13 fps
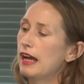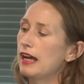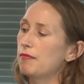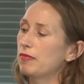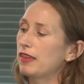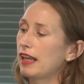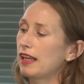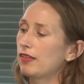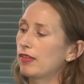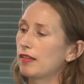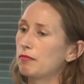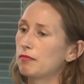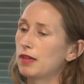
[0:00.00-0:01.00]
Um, they had
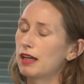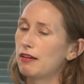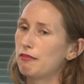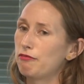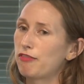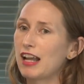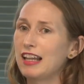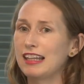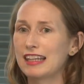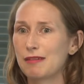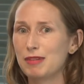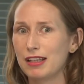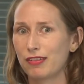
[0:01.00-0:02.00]
some filing
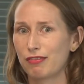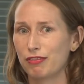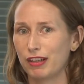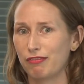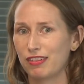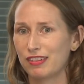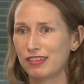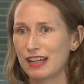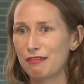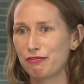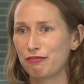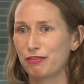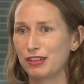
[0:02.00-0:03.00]
cabinets full of
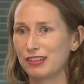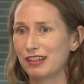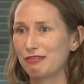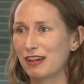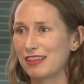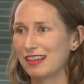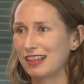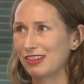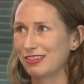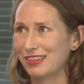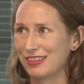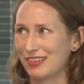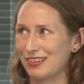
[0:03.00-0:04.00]
stuff, which have, I think,
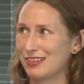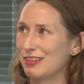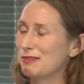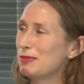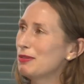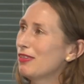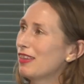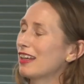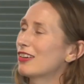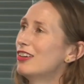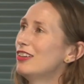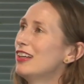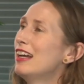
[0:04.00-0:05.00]
gone into the Turnbull, thank
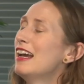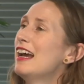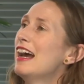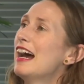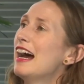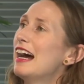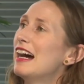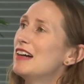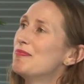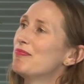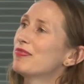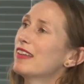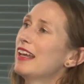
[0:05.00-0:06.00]
God.
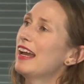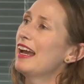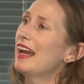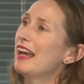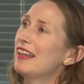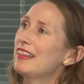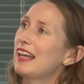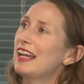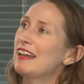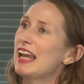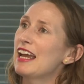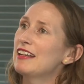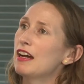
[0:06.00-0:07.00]
Um,
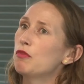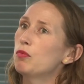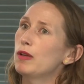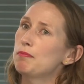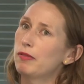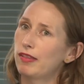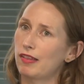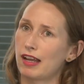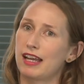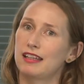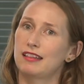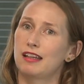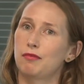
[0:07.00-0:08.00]
they had a
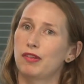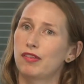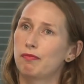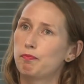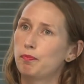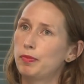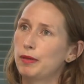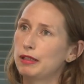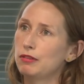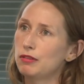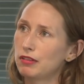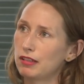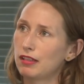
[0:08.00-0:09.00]
website that was
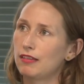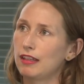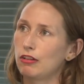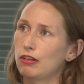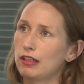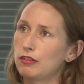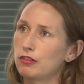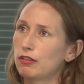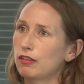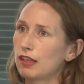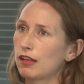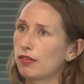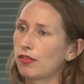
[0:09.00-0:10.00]
built in the early
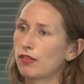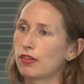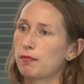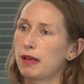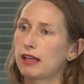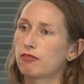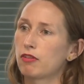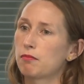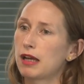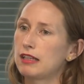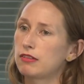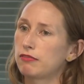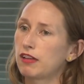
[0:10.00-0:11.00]
2000s on the back of a
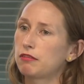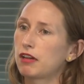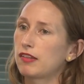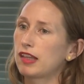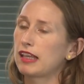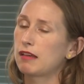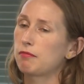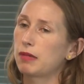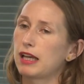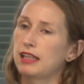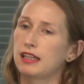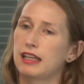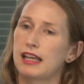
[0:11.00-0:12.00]
major fundraising
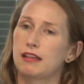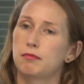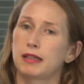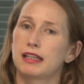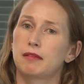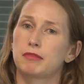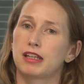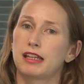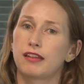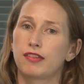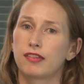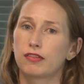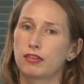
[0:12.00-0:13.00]
campaign and hadn't been
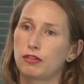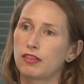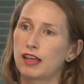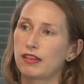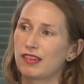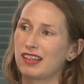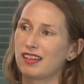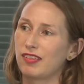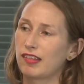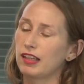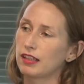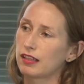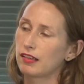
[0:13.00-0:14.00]
updated since
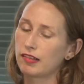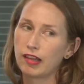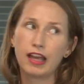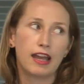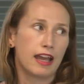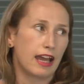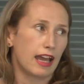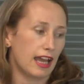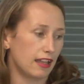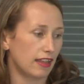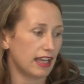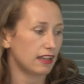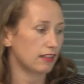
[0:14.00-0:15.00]
2006.
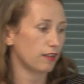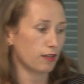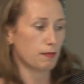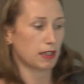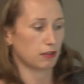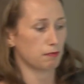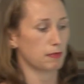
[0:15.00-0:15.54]
And they had this much